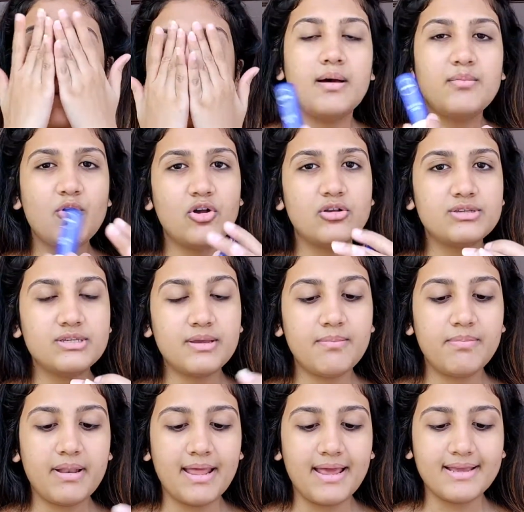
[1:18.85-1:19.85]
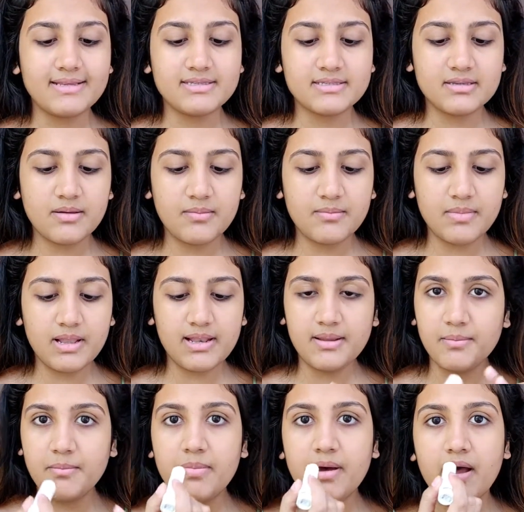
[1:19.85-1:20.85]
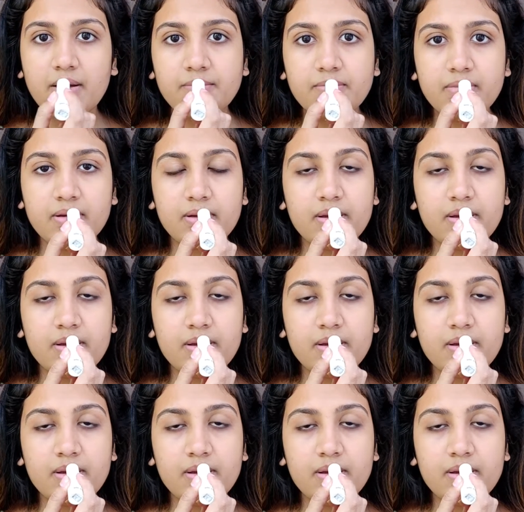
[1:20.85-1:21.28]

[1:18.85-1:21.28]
I'm also applying some lip balm.